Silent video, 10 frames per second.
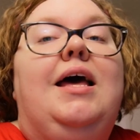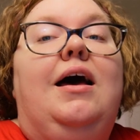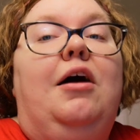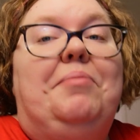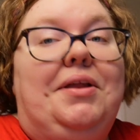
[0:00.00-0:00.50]

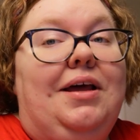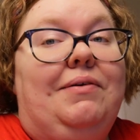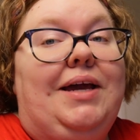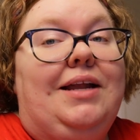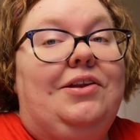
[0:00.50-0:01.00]
that
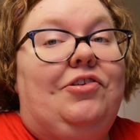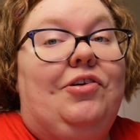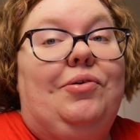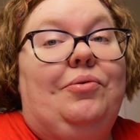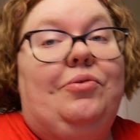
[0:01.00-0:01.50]
we had to
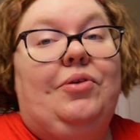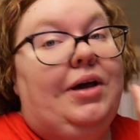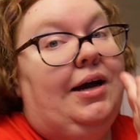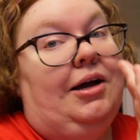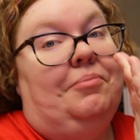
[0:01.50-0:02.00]
choose
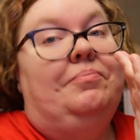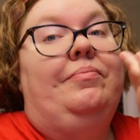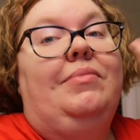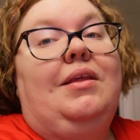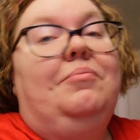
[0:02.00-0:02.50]

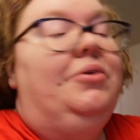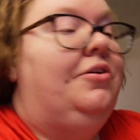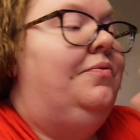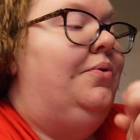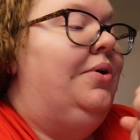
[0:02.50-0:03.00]

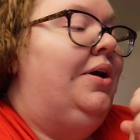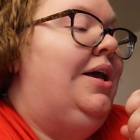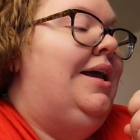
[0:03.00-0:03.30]
books for.